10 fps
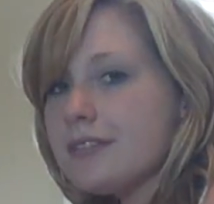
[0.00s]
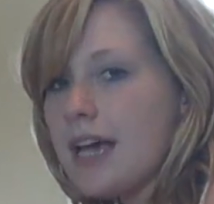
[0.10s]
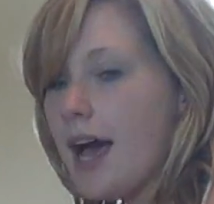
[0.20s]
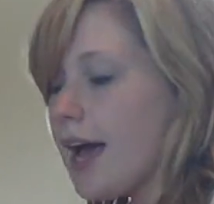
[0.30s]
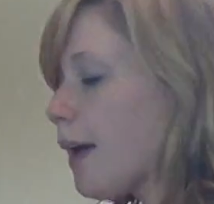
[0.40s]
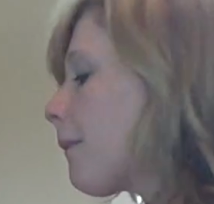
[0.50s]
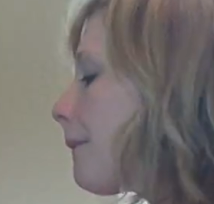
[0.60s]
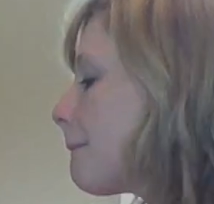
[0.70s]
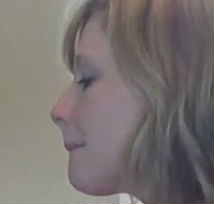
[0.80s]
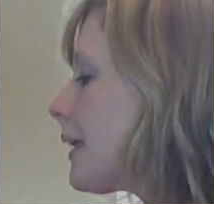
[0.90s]
of time,
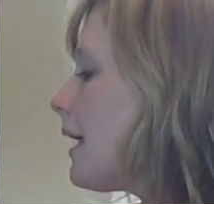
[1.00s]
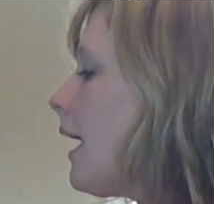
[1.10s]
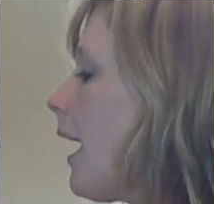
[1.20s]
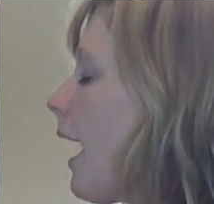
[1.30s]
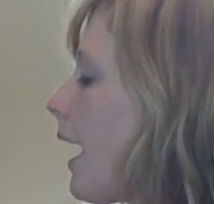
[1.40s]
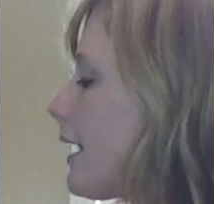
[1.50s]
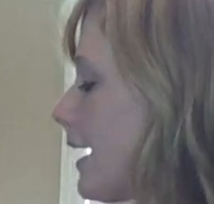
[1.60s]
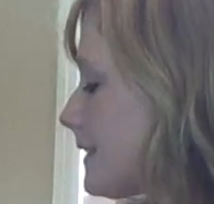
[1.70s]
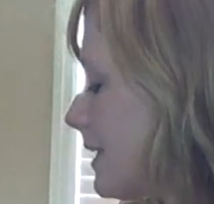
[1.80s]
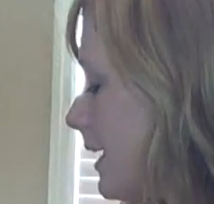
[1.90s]
and
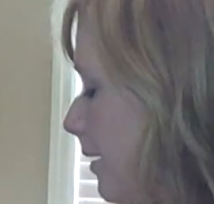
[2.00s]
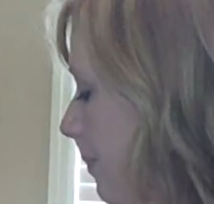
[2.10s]
as they get